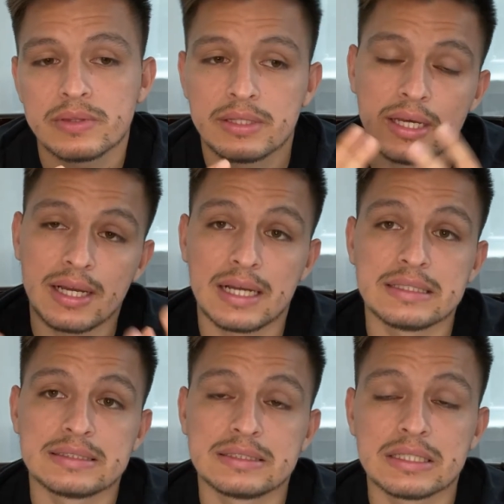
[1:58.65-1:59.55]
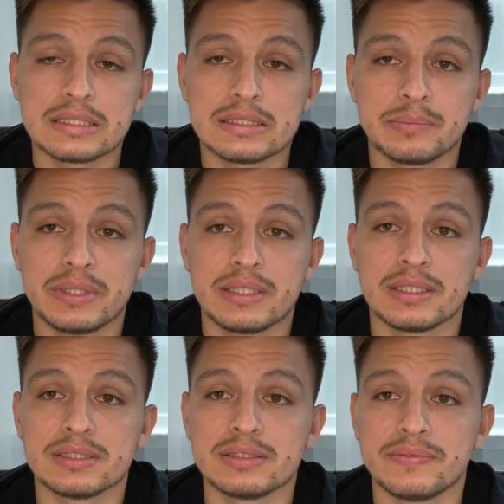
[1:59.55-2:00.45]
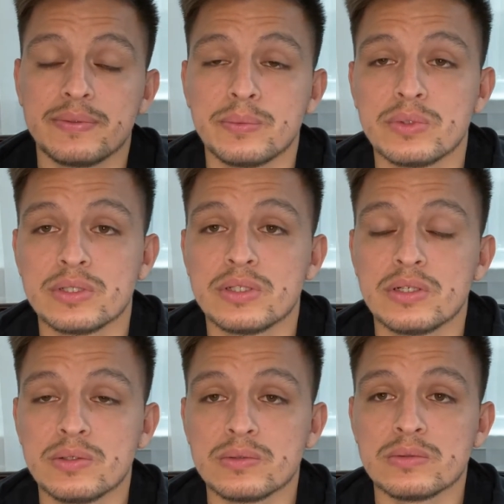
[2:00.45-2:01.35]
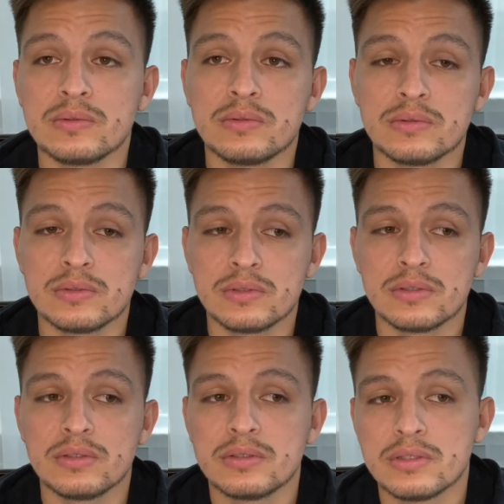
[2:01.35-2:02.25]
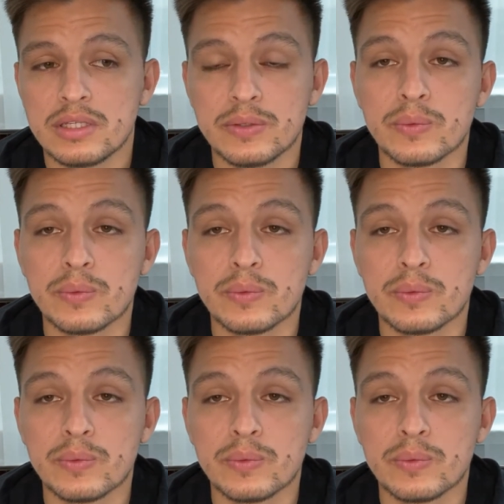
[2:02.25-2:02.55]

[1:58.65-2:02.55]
that kind of sucked, because if he would have known, he